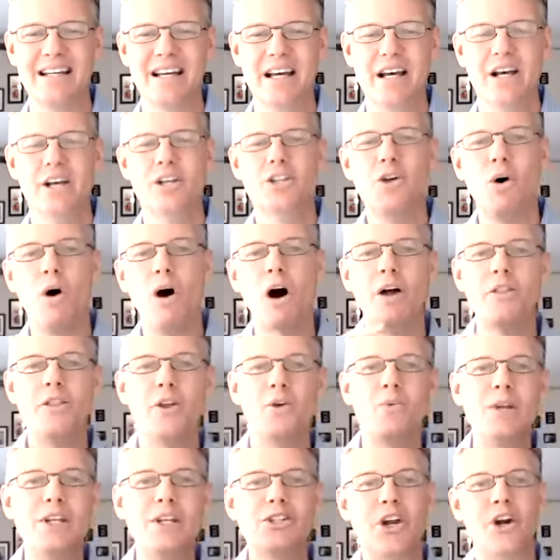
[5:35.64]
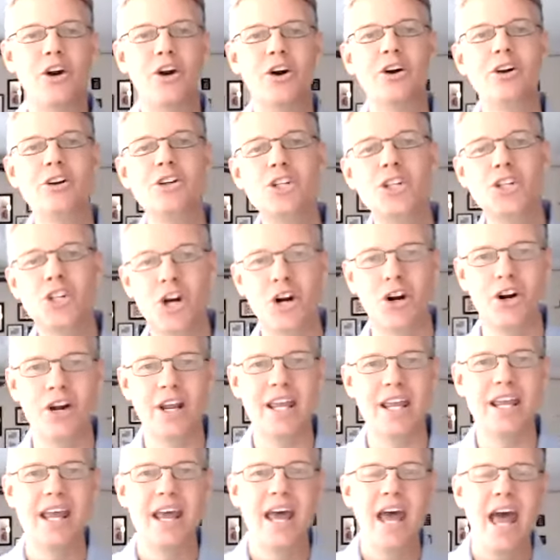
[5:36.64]
So on the return
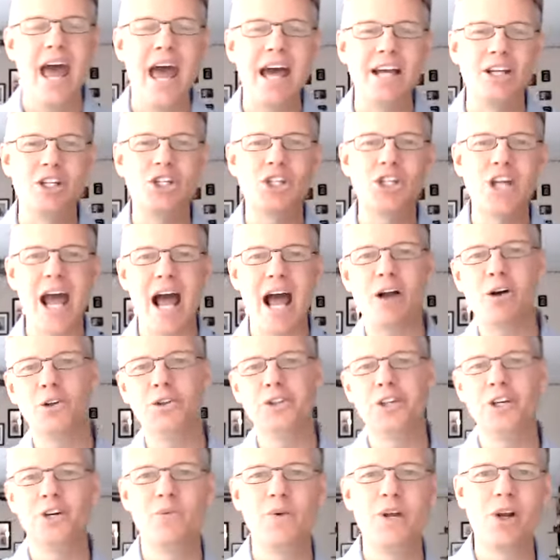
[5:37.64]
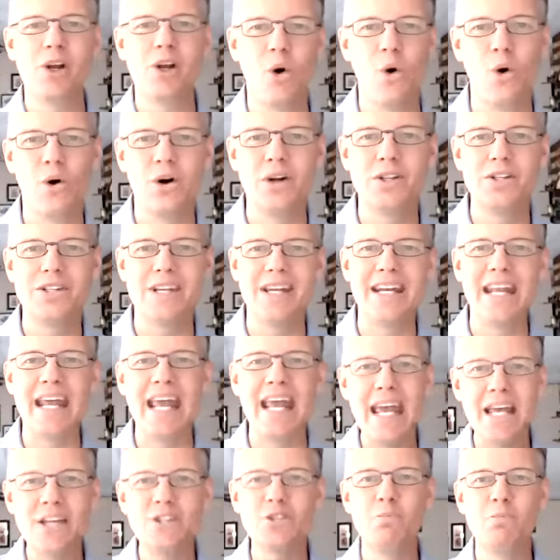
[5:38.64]
journey, as Shackleton records in
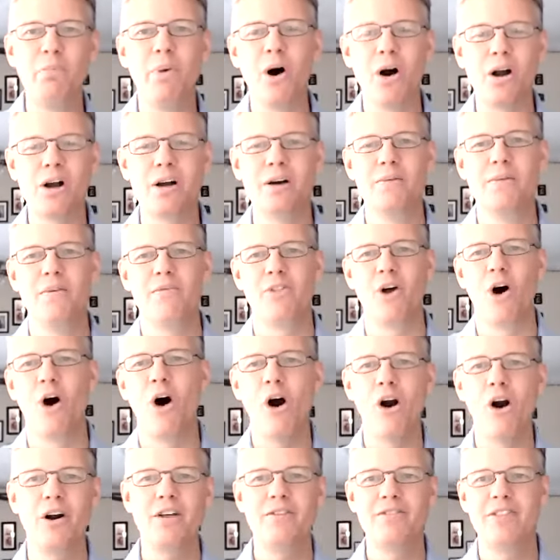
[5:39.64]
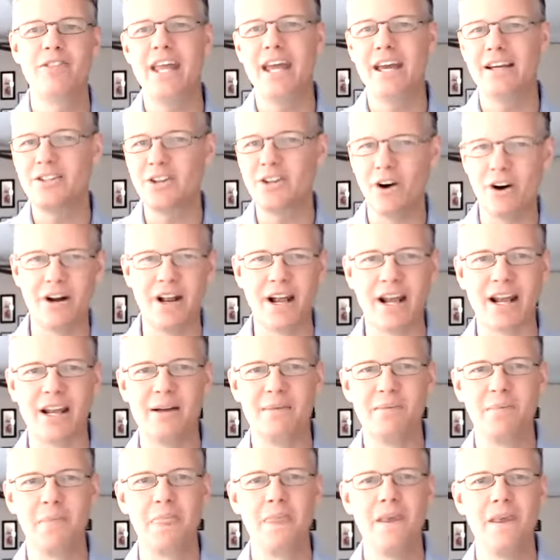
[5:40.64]
his book, The Heart of the Antarctic,
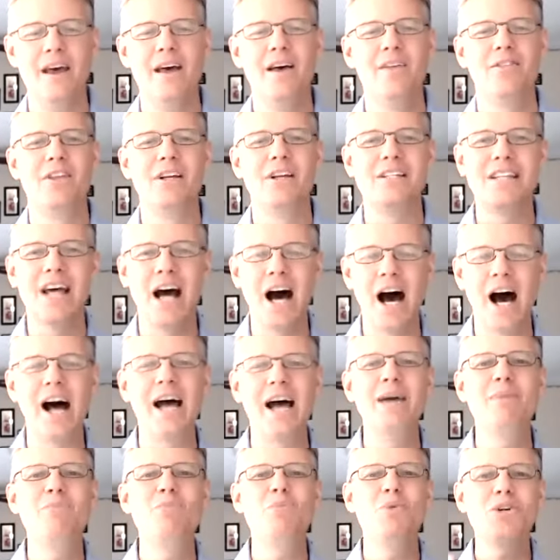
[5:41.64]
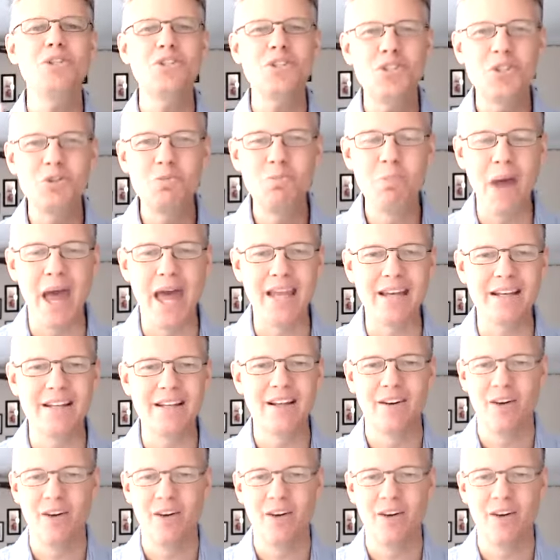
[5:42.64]
the time was spent